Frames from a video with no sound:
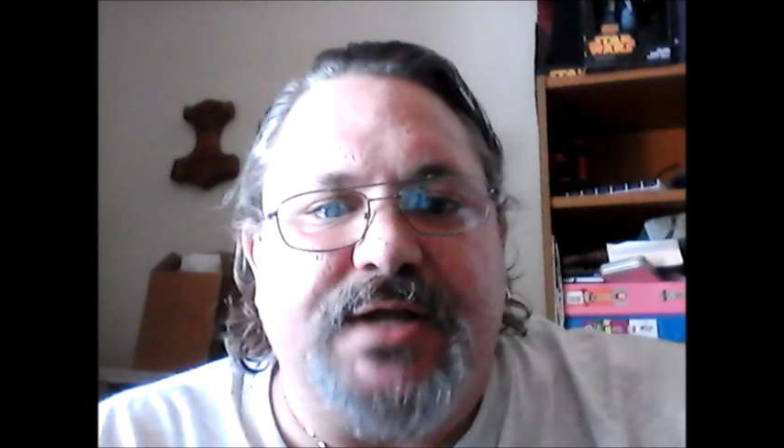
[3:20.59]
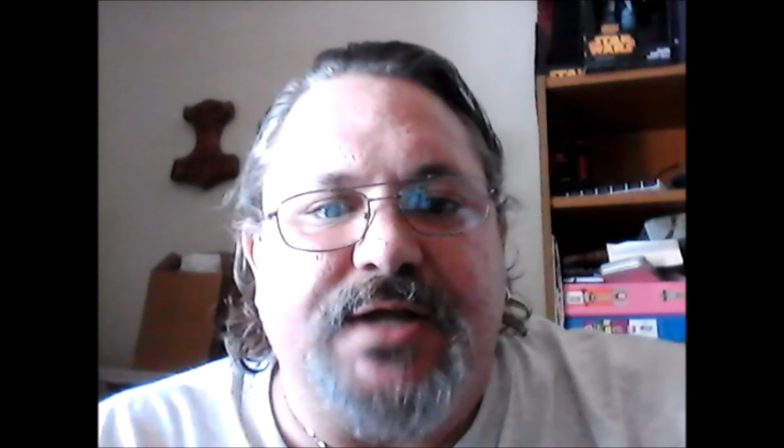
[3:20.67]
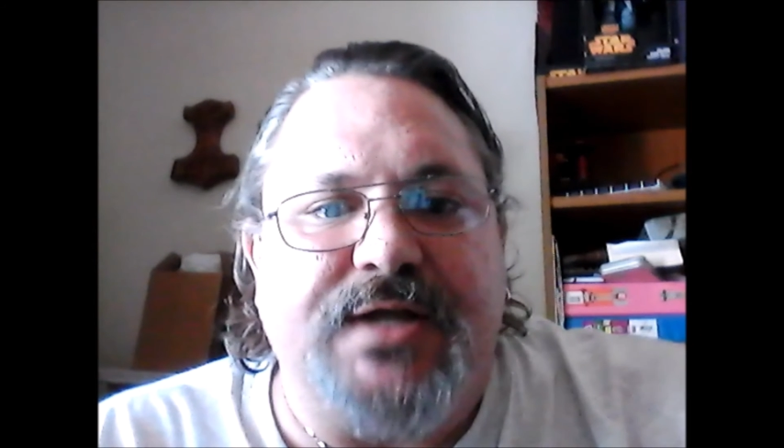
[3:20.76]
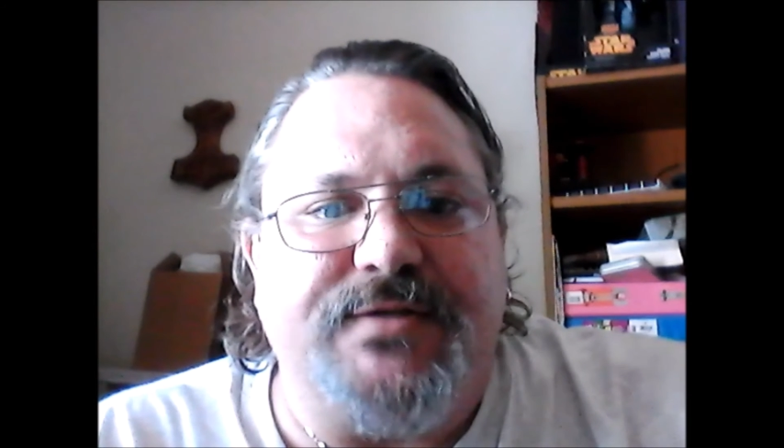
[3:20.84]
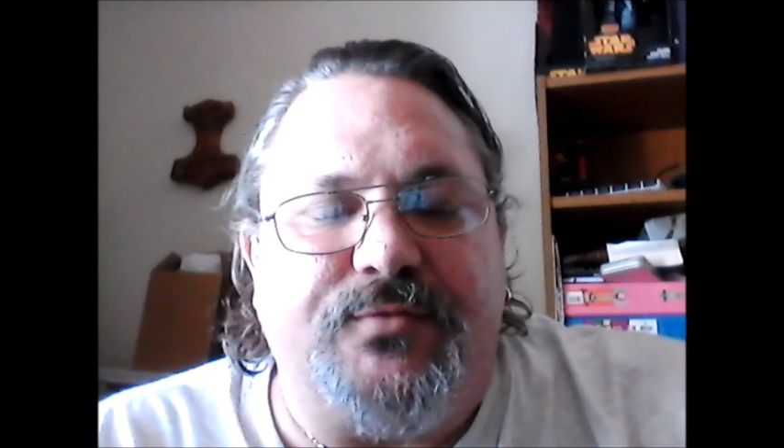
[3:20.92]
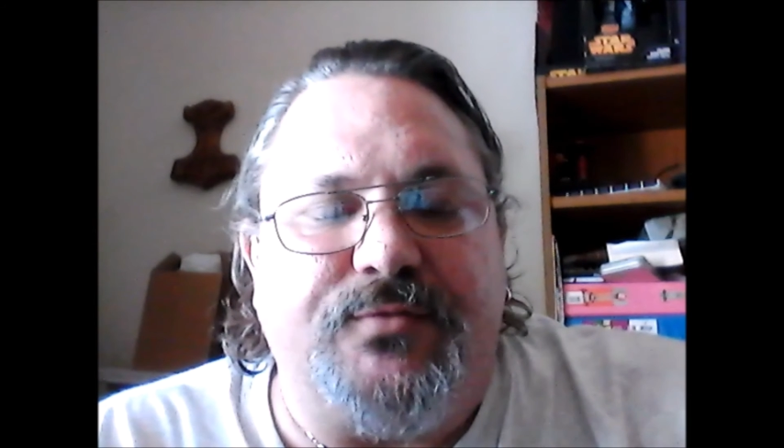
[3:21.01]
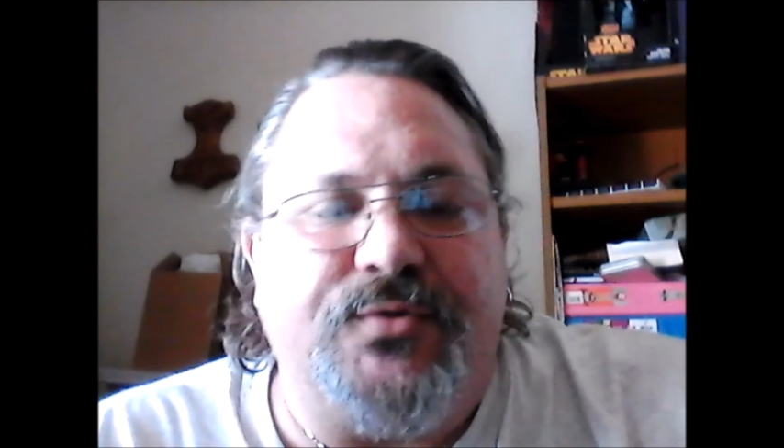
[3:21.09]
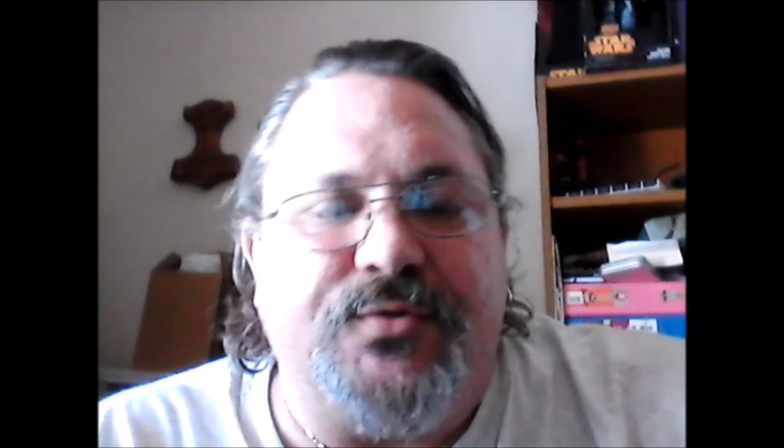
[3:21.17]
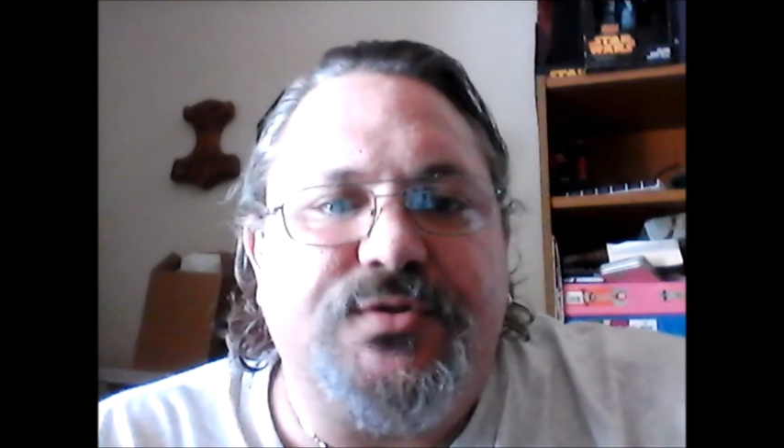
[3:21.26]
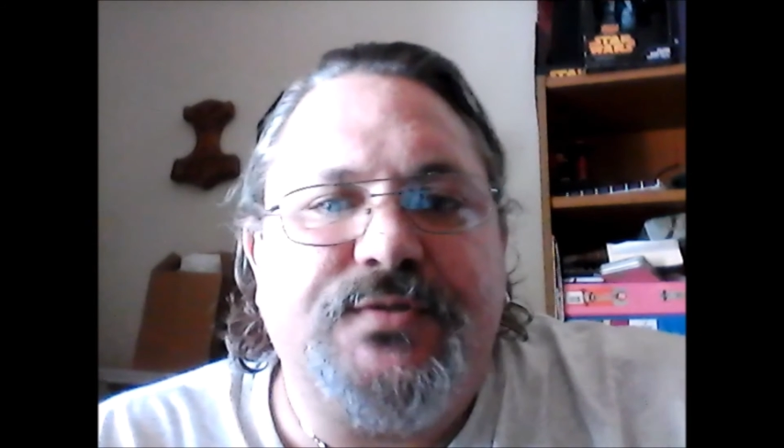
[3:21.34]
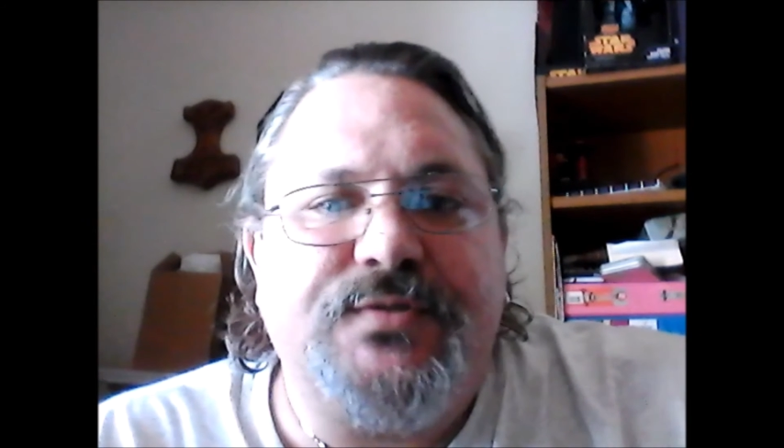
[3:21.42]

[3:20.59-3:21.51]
of the runes.